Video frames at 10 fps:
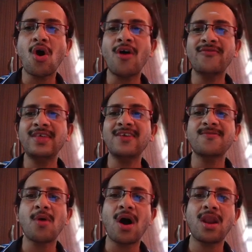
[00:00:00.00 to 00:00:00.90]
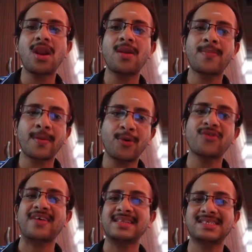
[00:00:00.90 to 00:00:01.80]
of the small
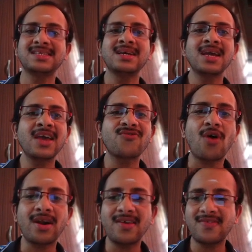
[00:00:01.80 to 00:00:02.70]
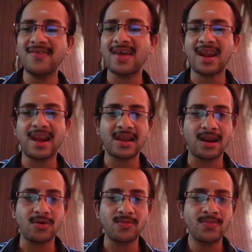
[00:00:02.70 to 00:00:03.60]
proposals is what is the generator
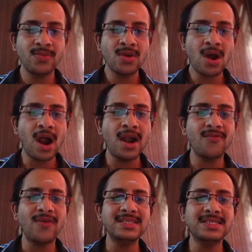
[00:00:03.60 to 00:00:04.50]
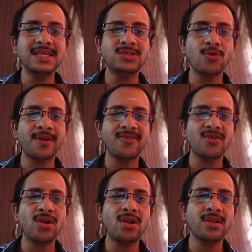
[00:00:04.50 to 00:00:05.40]
now. And once the super
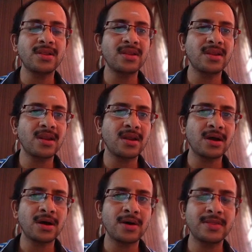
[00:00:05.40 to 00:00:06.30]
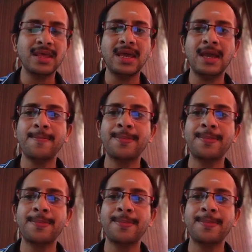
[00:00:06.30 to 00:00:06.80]
resolve the